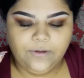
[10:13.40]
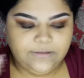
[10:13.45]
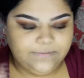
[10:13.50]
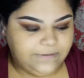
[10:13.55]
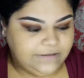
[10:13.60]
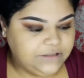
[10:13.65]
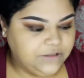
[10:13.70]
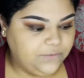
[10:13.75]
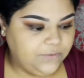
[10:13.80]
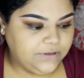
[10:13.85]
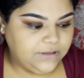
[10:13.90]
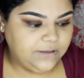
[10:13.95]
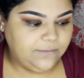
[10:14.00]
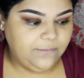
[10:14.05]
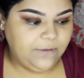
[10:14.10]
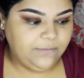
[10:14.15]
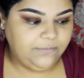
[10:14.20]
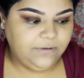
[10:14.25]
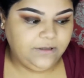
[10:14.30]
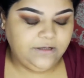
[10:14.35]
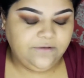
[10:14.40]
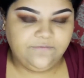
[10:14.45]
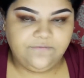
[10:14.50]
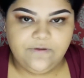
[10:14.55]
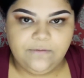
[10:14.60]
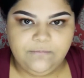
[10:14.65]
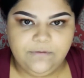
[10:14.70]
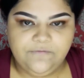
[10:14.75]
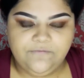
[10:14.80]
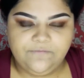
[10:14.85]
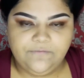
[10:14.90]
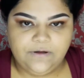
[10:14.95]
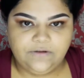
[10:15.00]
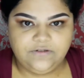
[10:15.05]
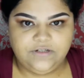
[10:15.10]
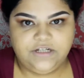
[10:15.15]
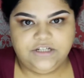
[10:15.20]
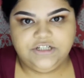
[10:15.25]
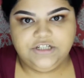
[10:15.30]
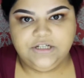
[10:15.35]
especially with the Maybelline Fit Me
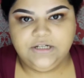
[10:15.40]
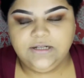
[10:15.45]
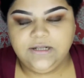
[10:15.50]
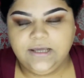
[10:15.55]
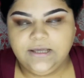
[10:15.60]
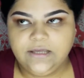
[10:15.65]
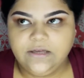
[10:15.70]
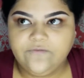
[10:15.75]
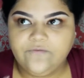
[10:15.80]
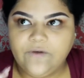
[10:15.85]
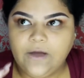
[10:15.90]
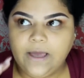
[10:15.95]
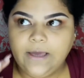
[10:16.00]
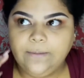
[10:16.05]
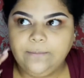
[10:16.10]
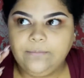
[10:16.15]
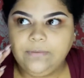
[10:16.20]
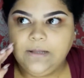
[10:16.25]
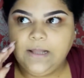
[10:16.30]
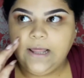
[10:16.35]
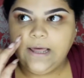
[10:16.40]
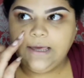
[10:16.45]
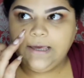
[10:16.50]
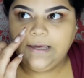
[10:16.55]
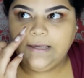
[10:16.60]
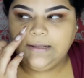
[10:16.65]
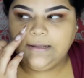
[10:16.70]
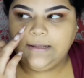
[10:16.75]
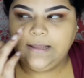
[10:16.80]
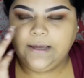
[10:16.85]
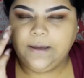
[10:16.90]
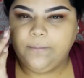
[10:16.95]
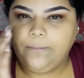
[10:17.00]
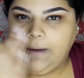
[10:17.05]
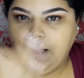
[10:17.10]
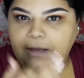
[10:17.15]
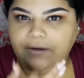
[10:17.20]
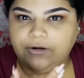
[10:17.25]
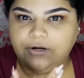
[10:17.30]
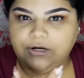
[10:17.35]
foundation, like if I apply like a
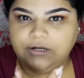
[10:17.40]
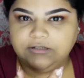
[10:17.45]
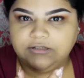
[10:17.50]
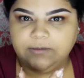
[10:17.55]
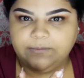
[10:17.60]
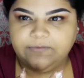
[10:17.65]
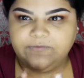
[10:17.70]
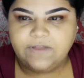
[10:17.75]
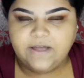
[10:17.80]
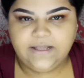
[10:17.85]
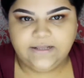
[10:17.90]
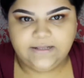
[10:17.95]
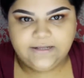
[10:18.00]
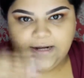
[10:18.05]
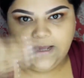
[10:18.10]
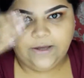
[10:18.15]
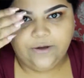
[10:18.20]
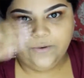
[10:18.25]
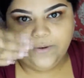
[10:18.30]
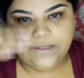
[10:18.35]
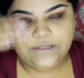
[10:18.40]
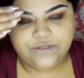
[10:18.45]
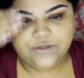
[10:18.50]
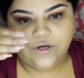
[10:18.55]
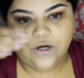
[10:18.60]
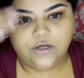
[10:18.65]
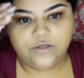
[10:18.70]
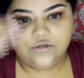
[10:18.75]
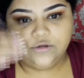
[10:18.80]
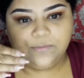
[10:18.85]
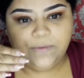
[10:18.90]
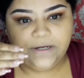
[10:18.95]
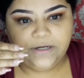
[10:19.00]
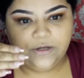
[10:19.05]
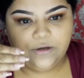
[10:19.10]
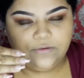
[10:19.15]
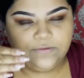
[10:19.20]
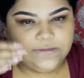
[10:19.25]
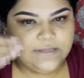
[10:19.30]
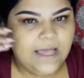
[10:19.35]
powder on top of that and then I go in to contour my
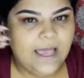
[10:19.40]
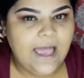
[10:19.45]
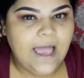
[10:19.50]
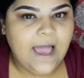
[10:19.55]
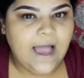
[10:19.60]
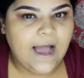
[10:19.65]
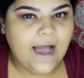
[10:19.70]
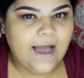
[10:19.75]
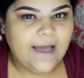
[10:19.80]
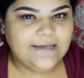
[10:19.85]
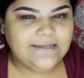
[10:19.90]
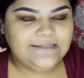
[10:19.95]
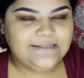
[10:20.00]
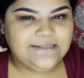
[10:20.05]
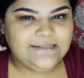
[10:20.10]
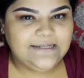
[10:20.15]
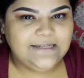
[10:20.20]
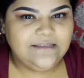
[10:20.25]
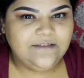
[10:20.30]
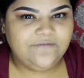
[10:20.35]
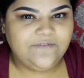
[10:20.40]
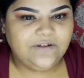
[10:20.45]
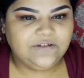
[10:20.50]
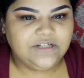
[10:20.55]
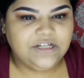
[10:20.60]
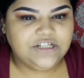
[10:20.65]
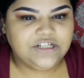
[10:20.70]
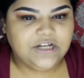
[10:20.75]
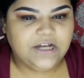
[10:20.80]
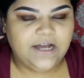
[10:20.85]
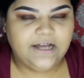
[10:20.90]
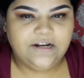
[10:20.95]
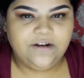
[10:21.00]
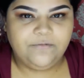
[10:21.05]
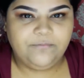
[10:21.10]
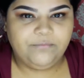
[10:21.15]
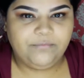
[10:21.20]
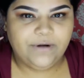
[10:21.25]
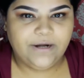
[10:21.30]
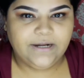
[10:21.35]
nose, I see the foundation kind
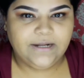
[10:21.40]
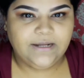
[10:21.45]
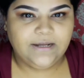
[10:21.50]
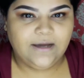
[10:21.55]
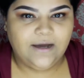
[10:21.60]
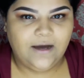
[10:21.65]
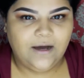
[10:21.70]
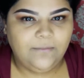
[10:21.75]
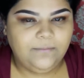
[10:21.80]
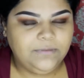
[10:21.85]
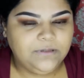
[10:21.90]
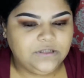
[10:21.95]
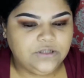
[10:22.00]
of breaking up.